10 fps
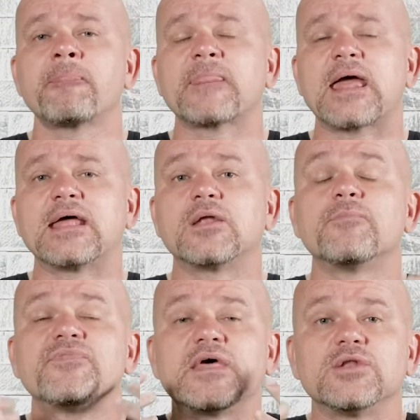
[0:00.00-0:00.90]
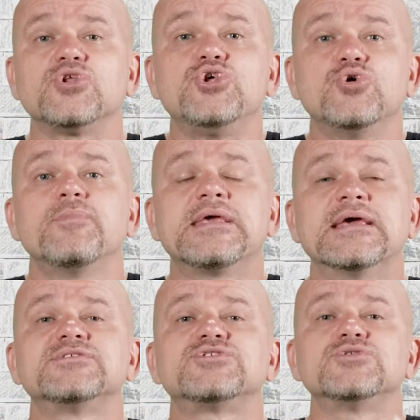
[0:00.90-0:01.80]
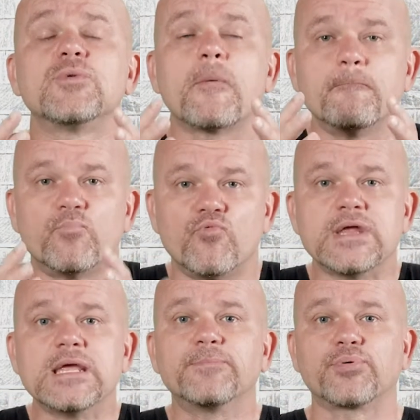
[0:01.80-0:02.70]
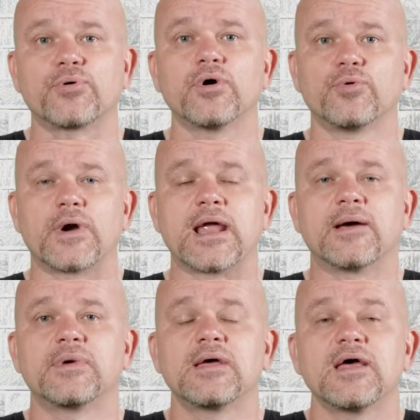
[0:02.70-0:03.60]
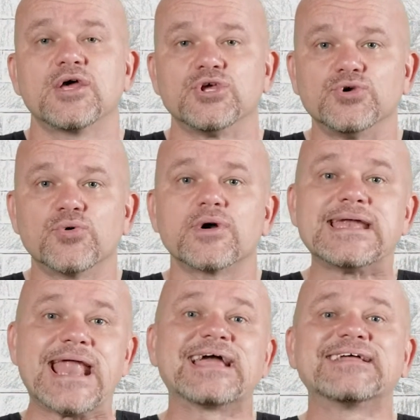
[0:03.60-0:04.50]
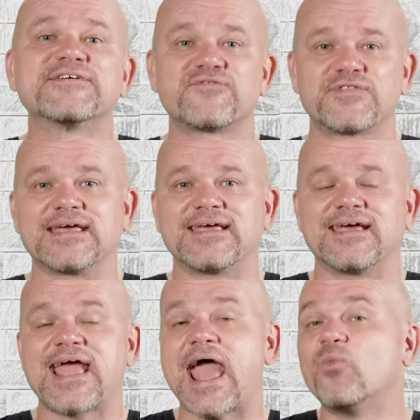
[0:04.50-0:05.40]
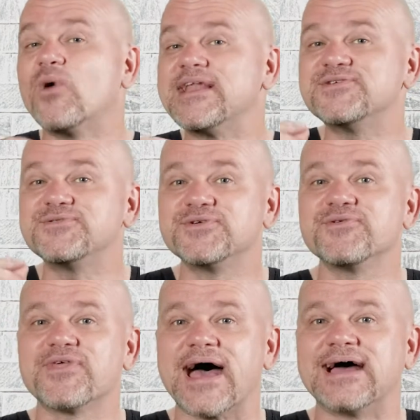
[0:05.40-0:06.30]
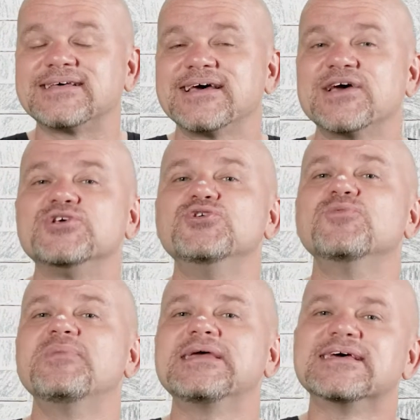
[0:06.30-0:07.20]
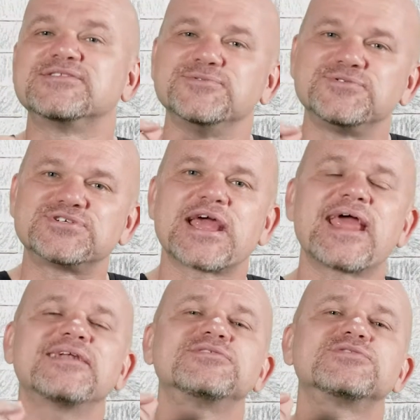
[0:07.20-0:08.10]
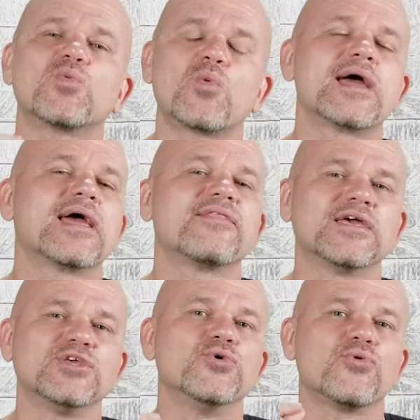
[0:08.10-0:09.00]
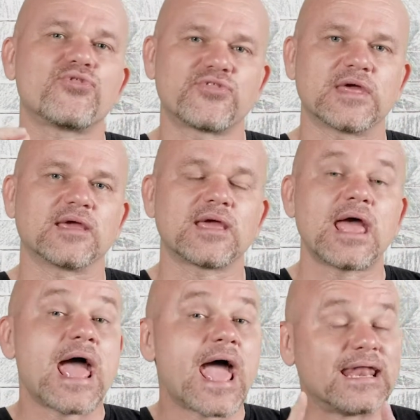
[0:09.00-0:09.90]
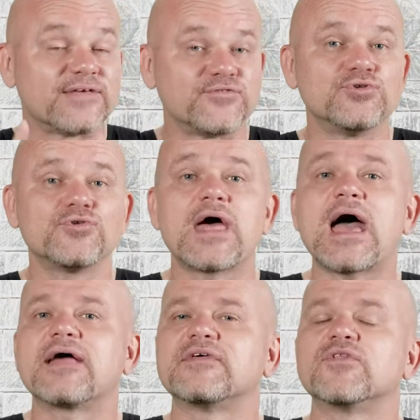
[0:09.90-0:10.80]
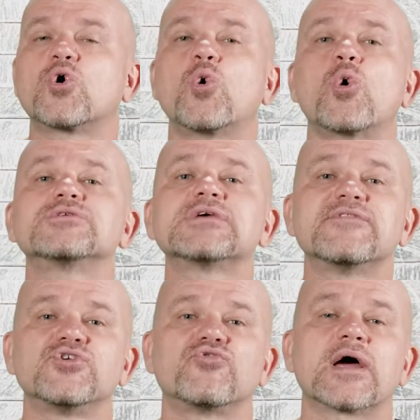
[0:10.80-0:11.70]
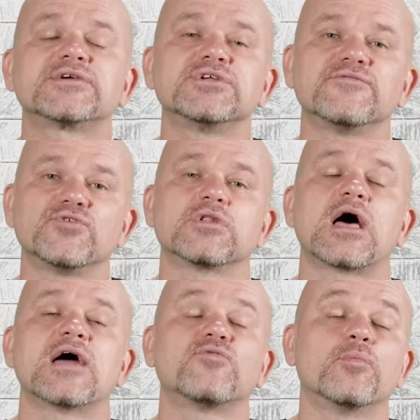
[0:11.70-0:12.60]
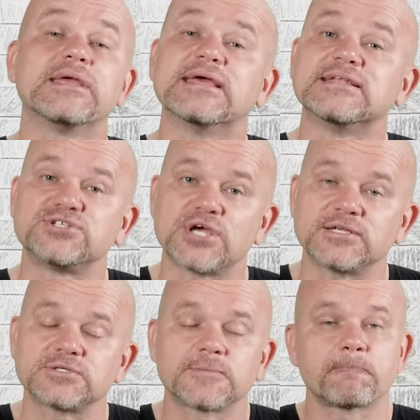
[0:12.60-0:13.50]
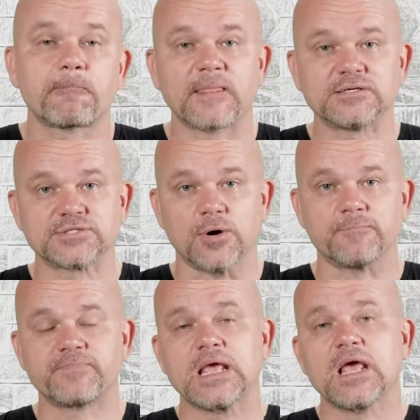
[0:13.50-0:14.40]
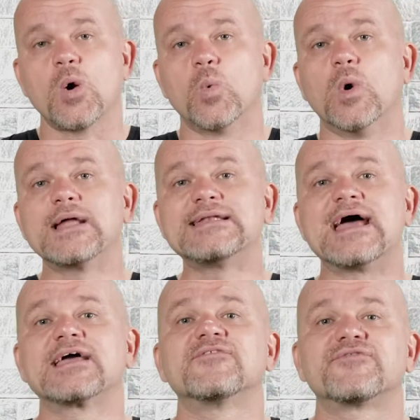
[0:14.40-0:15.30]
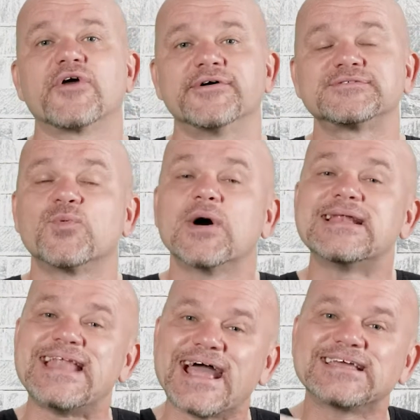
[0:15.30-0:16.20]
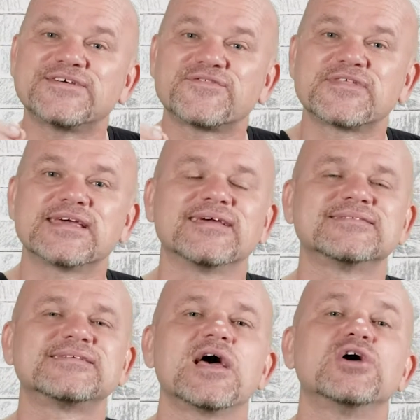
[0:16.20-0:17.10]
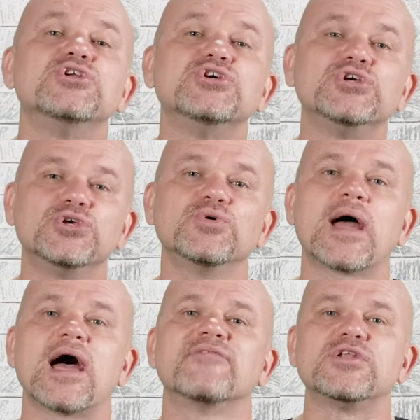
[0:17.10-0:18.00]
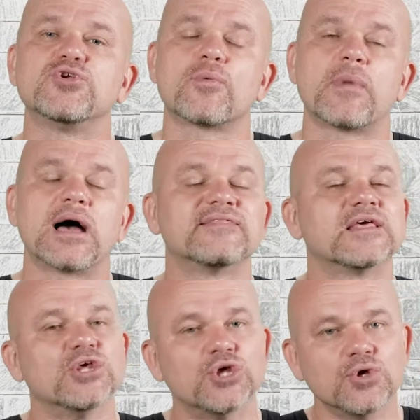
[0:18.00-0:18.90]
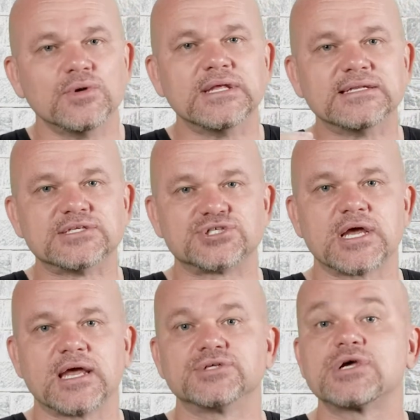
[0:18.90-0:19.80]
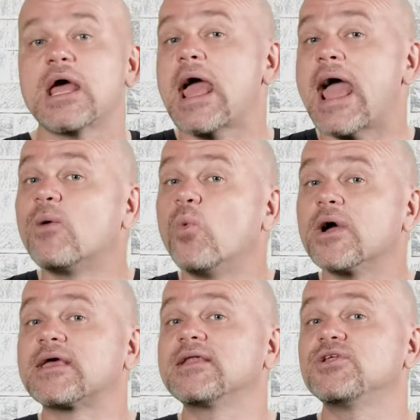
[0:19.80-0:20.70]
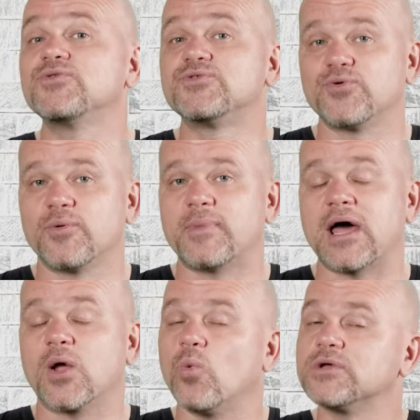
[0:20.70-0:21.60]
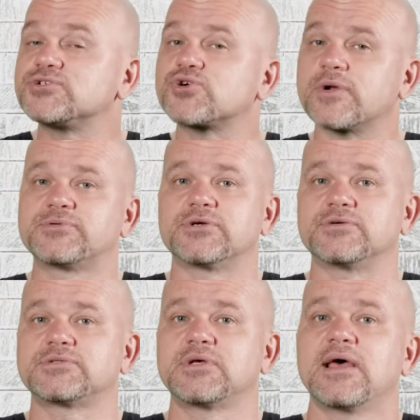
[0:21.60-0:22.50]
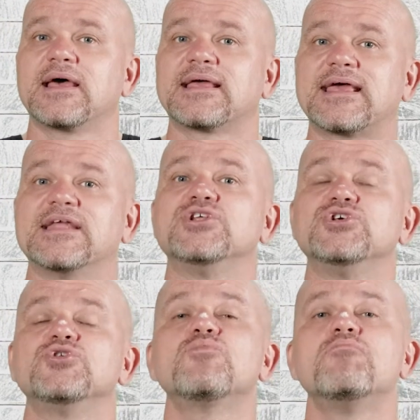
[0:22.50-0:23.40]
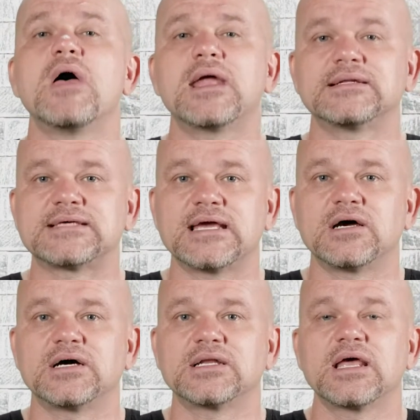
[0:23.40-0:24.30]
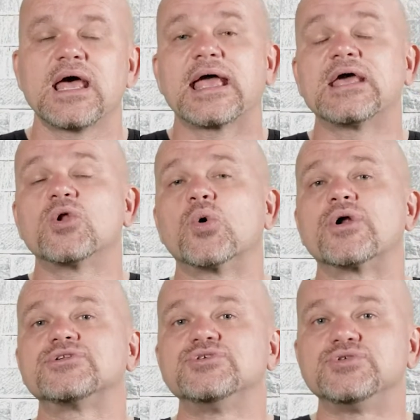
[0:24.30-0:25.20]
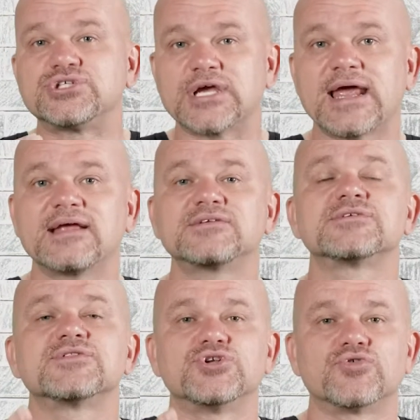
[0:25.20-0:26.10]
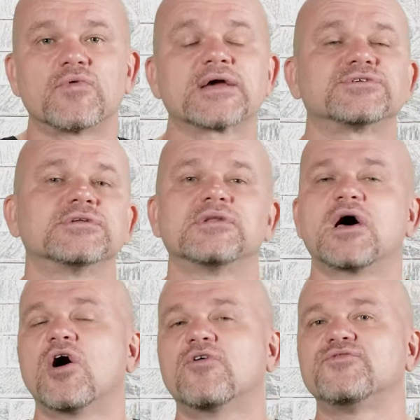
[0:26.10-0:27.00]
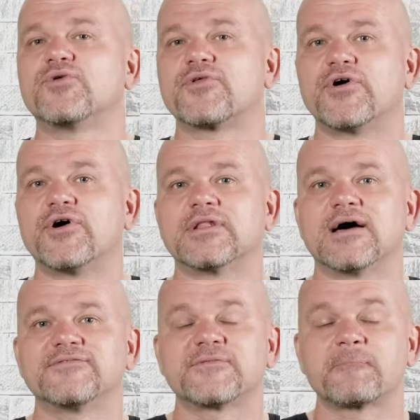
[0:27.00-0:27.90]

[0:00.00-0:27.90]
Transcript: and that you begin to reprogram your negative thinking. And when you do that, you begin to change the way that you think. And if you do that, then the course and the direction of your life will begin to change. So, what negative thoughts, what negative things do you have in your mind that you need to change? And what can you do about it? What scriptures can you meditate on in order to change the direction of your thought life?